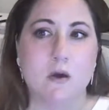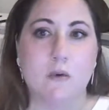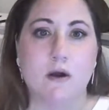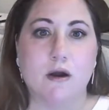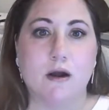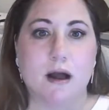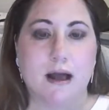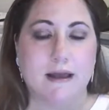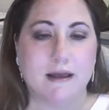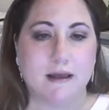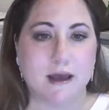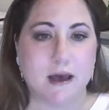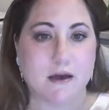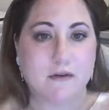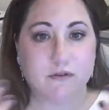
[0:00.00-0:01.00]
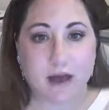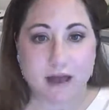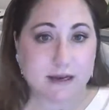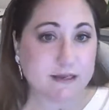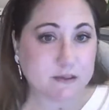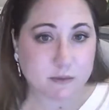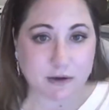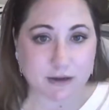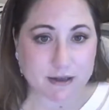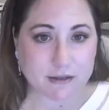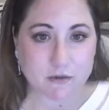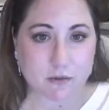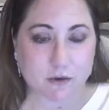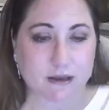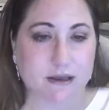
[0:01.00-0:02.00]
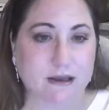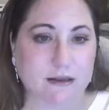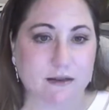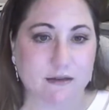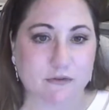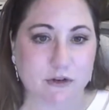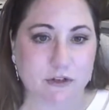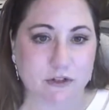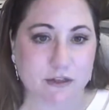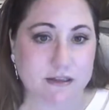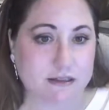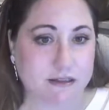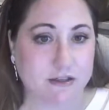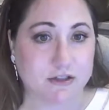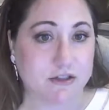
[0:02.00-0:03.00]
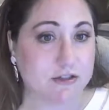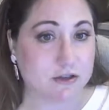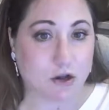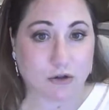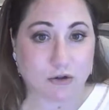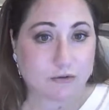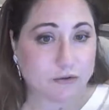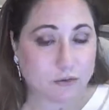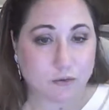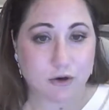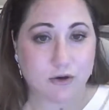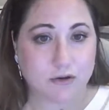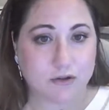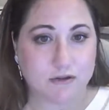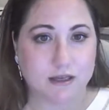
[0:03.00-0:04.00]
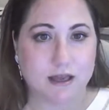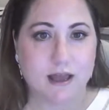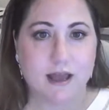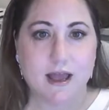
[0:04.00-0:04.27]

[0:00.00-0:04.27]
where I have had experience working in different jurisdictions all over the world.